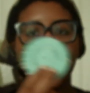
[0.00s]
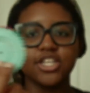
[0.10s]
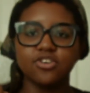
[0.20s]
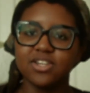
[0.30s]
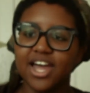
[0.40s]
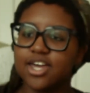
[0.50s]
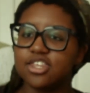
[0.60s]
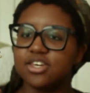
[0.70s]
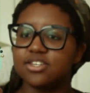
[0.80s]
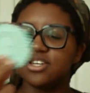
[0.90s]
I don't like
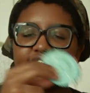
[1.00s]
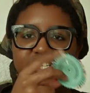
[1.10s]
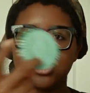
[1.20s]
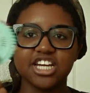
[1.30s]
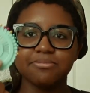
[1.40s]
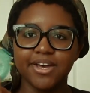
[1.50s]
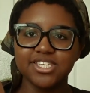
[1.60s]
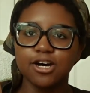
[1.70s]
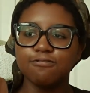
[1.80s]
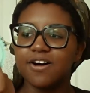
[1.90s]
these. I stick
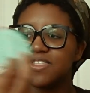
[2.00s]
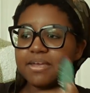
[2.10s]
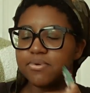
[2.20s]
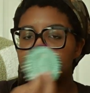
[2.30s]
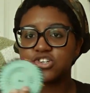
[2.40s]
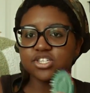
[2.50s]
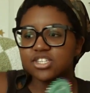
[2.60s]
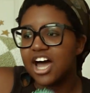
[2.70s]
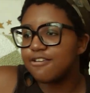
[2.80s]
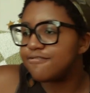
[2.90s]
myself on them and they're just
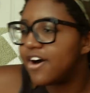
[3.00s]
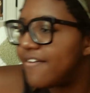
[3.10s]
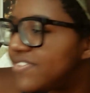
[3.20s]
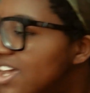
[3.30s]
not fun.